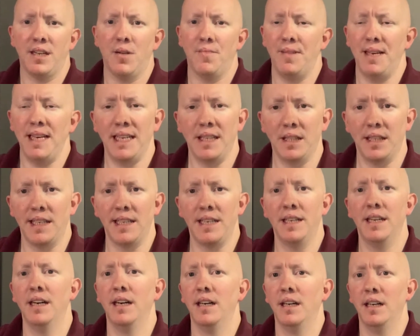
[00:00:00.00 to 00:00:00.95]

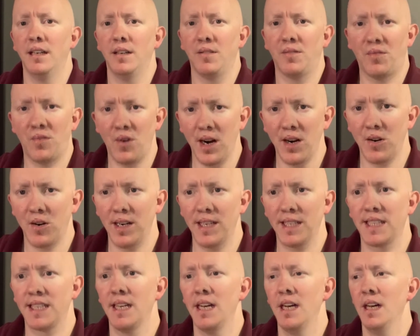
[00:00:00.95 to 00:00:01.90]
appealing
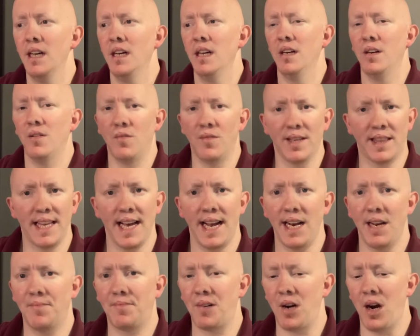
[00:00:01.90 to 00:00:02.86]
fragrance with that
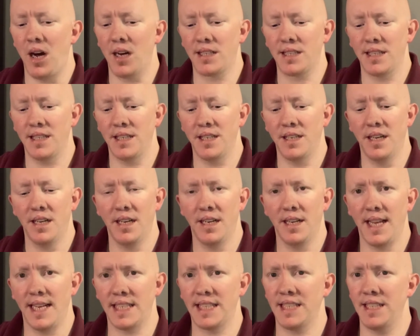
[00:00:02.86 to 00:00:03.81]
ambroxan,
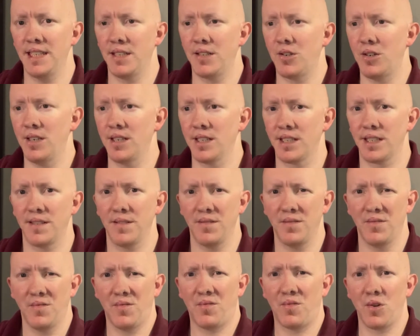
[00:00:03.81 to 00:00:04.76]
that citrus,
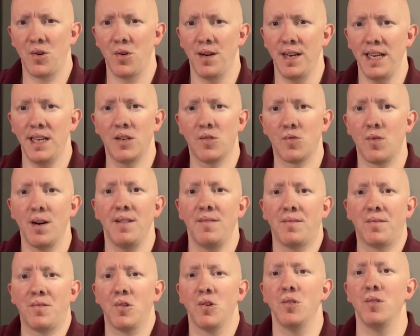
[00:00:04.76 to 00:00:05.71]
fruity
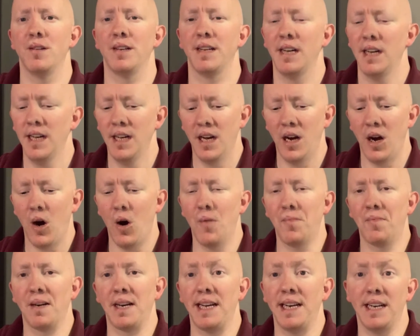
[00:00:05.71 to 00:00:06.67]
grapefruit
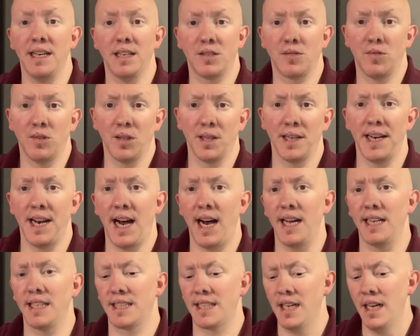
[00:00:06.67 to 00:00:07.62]
opening is really
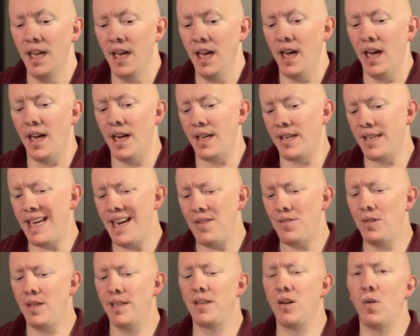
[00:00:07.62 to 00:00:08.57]
nice. You can't
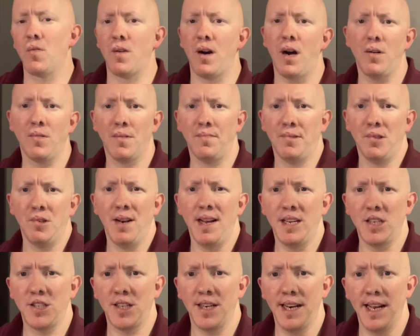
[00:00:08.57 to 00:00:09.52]
really go wrong with Bleu de
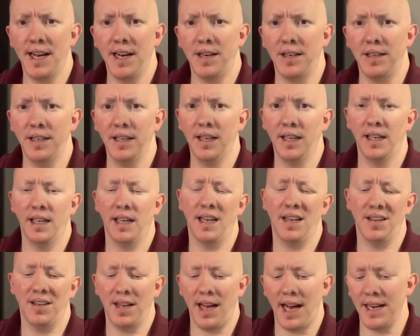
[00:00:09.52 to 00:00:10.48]
Chanel.
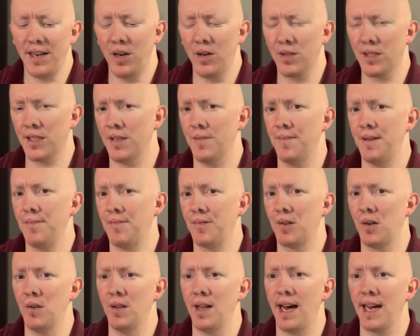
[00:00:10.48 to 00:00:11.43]
I know some people
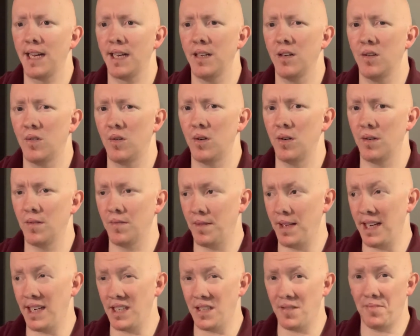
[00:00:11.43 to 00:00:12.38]
don't like it or
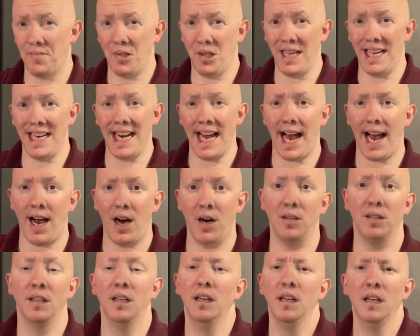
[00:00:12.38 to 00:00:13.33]
think it's played
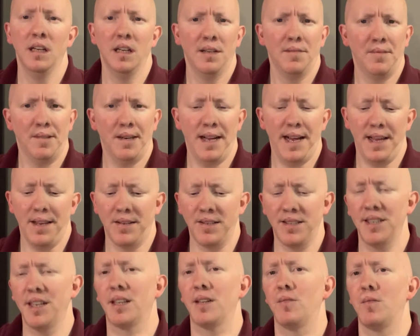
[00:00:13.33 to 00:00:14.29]
out, but hey,
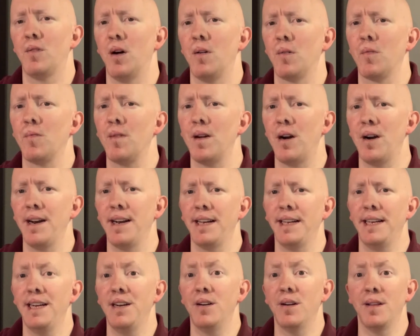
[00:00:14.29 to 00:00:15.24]
there's nothing wrong with wearing
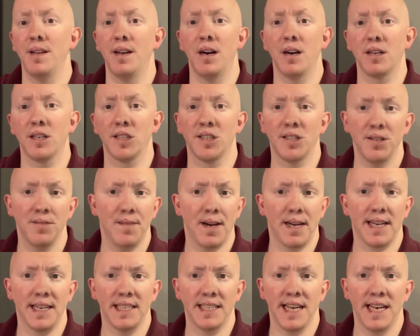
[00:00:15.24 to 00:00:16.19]
it here and there because you
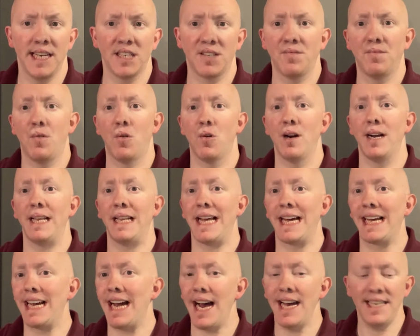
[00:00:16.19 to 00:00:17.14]
might get a taste for it
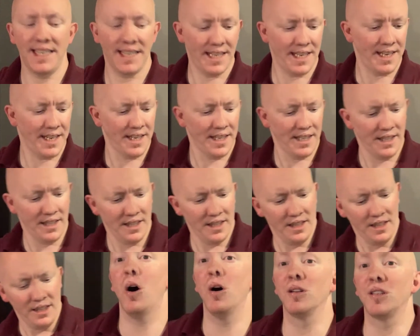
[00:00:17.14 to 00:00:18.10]
like I did.
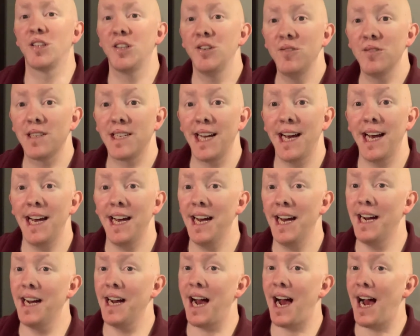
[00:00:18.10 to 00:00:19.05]
On Tuesday,
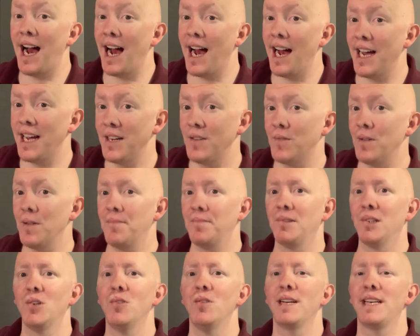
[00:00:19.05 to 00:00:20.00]
I went
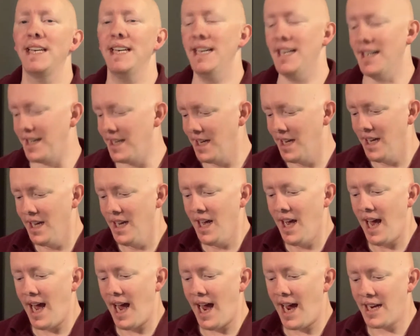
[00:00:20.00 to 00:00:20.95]
blue again.
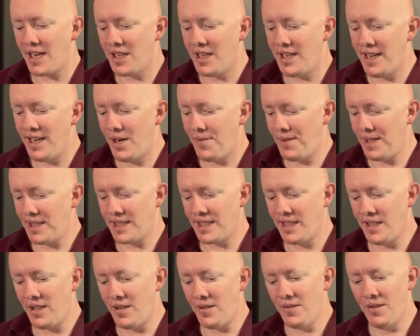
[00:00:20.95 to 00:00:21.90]
I couldn't help
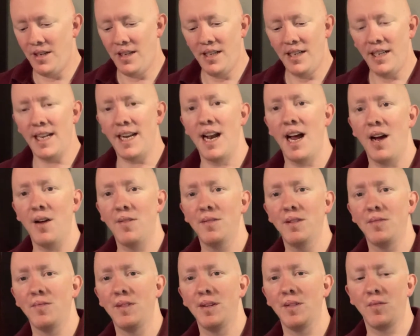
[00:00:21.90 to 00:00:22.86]
myself. And I
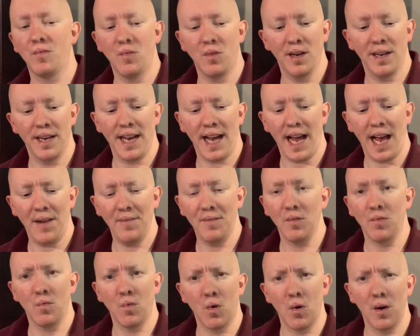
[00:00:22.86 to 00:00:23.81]
went with one I
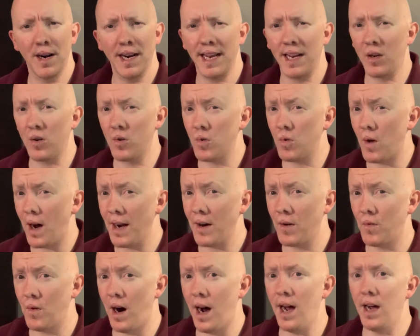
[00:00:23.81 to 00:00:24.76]
haven't worn in quite a
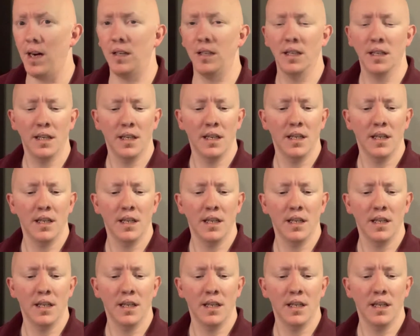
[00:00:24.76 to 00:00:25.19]
while,